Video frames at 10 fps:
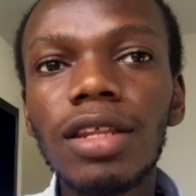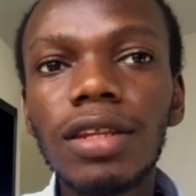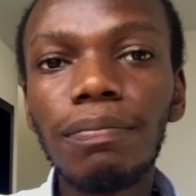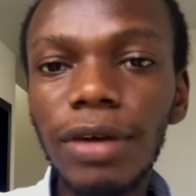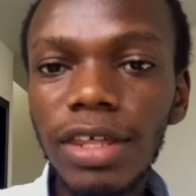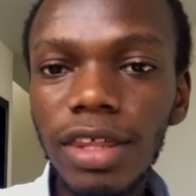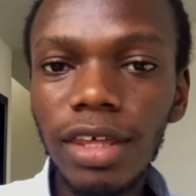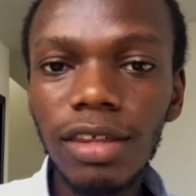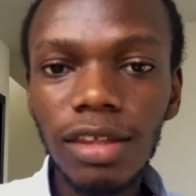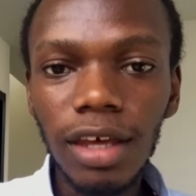the
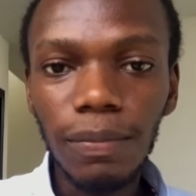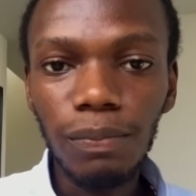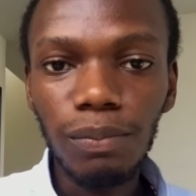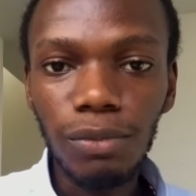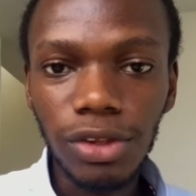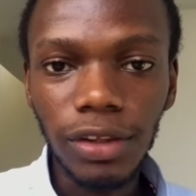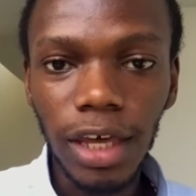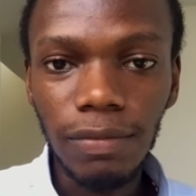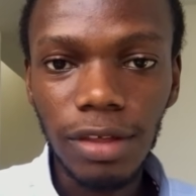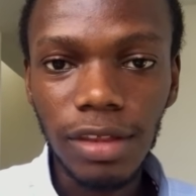basic step most of
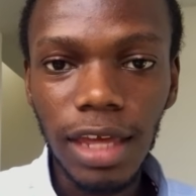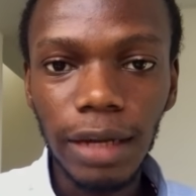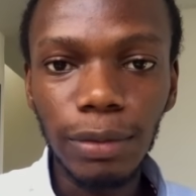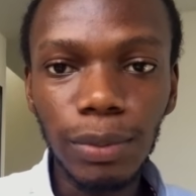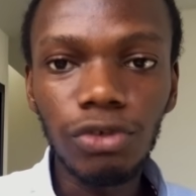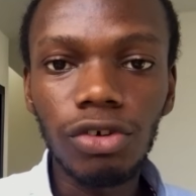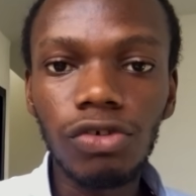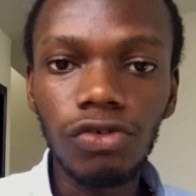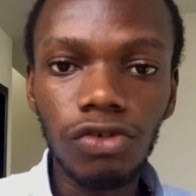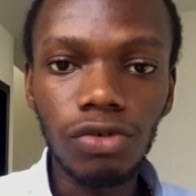the time is that people
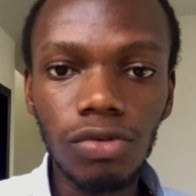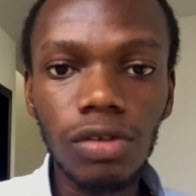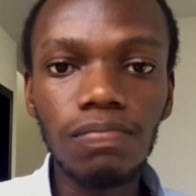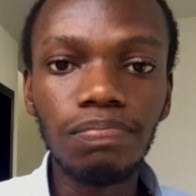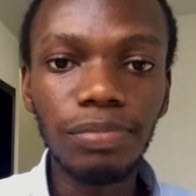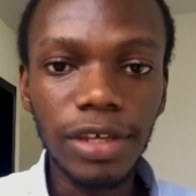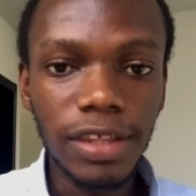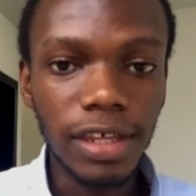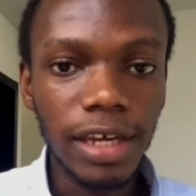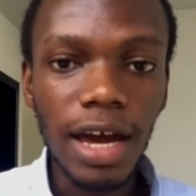just use
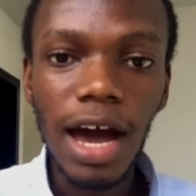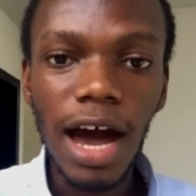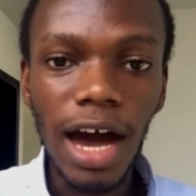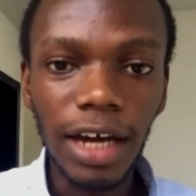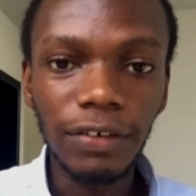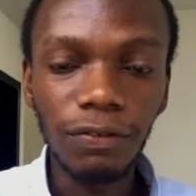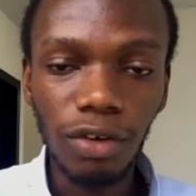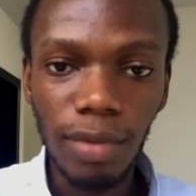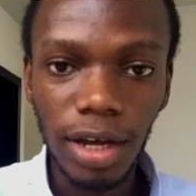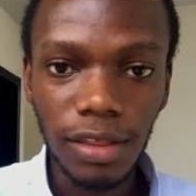basic ad
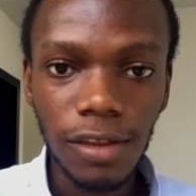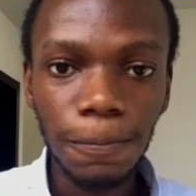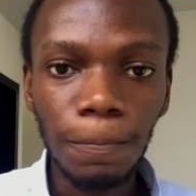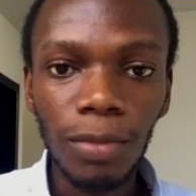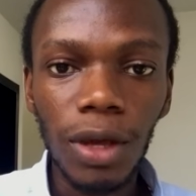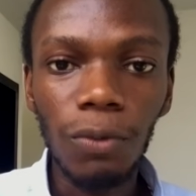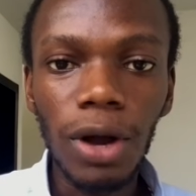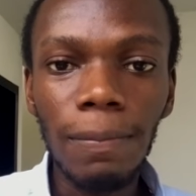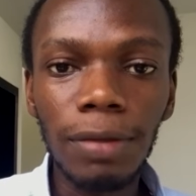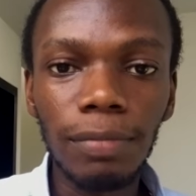formats.
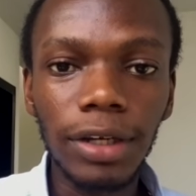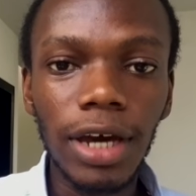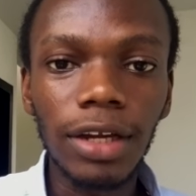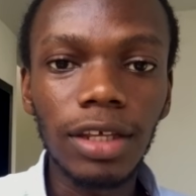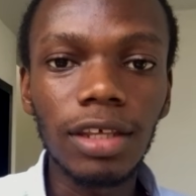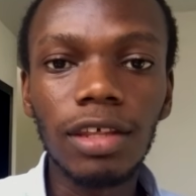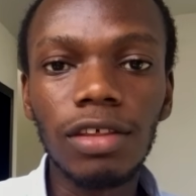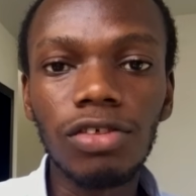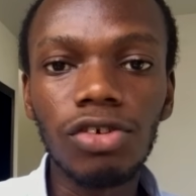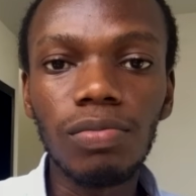What I mean by that
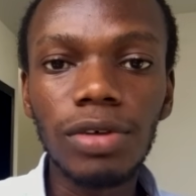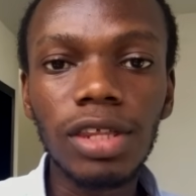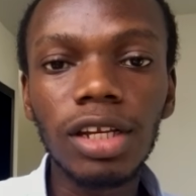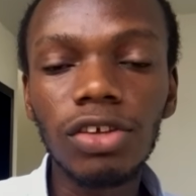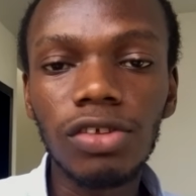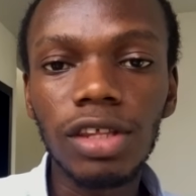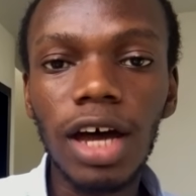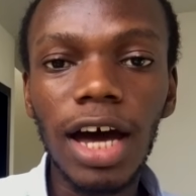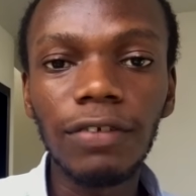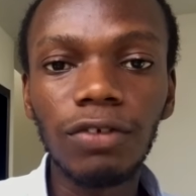is you're basically using
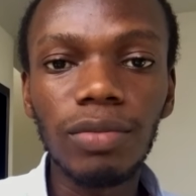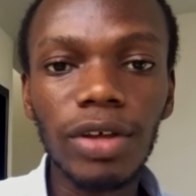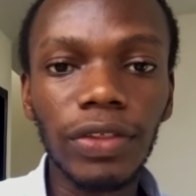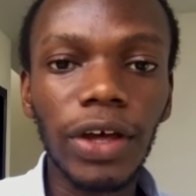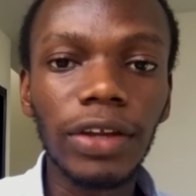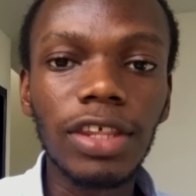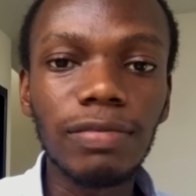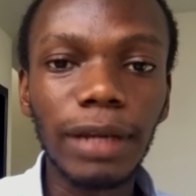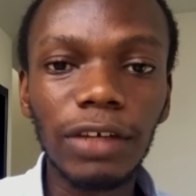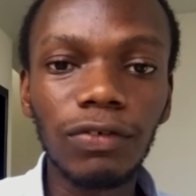the ad format that
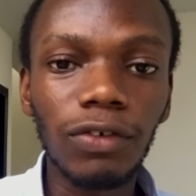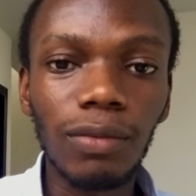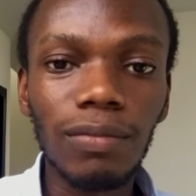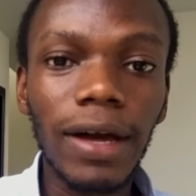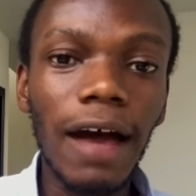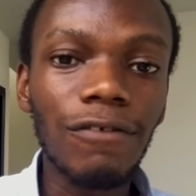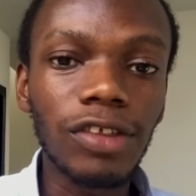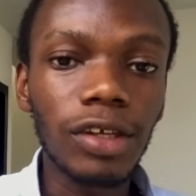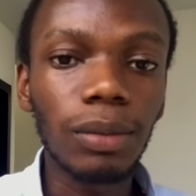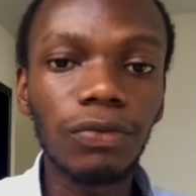this platform have
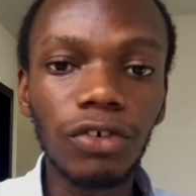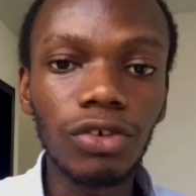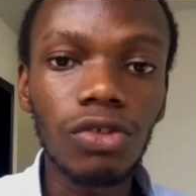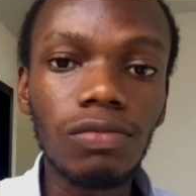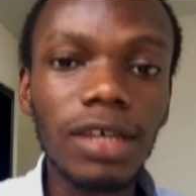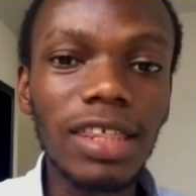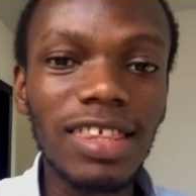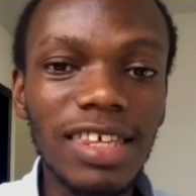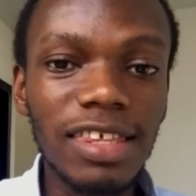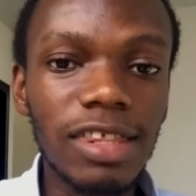set up for you to make
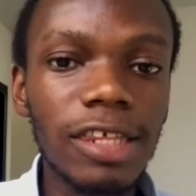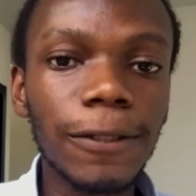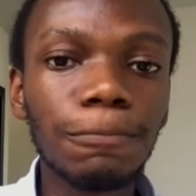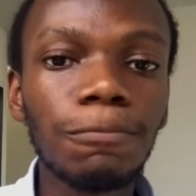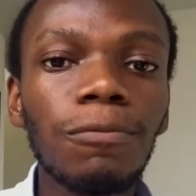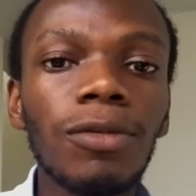it easy.